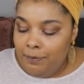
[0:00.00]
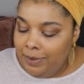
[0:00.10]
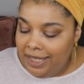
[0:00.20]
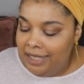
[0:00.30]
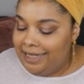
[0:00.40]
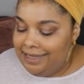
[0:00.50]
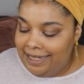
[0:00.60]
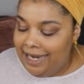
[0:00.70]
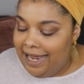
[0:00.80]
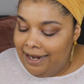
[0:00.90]
Because I said
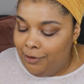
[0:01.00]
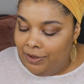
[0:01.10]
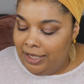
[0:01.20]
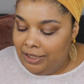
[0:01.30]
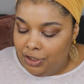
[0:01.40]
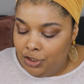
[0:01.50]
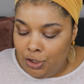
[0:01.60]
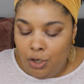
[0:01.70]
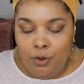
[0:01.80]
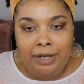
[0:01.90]
I had other things to
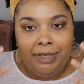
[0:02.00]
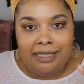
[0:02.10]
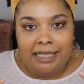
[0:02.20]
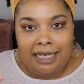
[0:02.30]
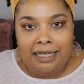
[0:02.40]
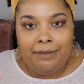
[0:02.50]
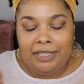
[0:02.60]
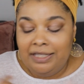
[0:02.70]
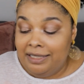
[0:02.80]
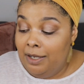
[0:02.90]
show, and I'm excited
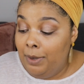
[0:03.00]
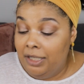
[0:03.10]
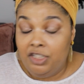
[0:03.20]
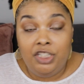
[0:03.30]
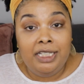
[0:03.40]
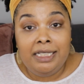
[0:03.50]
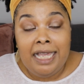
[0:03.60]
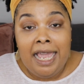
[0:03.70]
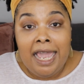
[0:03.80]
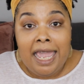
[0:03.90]
about these nail polishes.
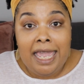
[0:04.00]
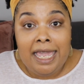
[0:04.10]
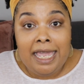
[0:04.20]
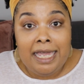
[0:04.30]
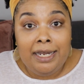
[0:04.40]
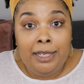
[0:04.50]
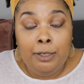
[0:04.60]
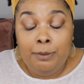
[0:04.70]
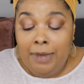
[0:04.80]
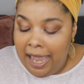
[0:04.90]
And
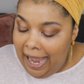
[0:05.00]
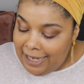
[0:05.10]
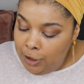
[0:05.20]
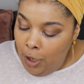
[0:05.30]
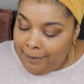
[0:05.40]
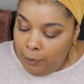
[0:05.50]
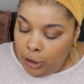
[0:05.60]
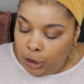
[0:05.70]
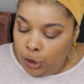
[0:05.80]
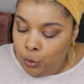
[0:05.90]
I know I bought
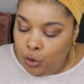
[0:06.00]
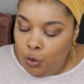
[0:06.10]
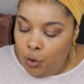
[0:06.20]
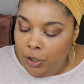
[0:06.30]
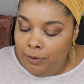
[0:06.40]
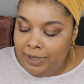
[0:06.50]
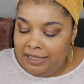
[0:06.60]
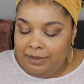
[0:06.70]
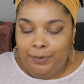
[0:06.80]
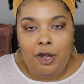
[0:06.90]
a cuticle oil
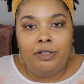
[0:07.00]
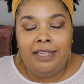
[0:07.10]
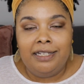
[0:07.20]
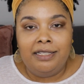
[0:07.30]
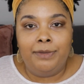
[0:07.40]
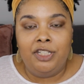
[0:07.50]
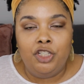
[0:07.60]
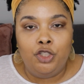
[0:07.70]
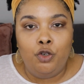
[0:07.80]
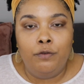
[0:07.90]
because apparently that's something
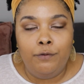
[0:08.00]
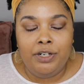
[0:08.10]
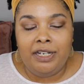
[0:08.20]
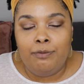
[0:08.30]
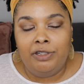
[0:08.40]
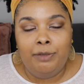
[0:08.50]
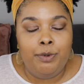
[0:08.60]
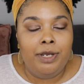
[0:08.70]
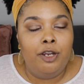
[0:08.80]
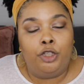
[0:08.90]
she's known for, Deborah
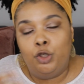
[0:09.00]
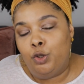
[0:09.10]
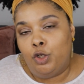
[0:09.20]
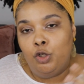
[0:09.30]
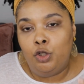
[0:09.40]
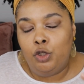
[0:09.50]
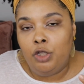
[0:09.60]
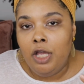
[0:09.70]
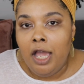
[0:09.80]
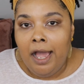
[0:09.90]
Lippman, her cuticle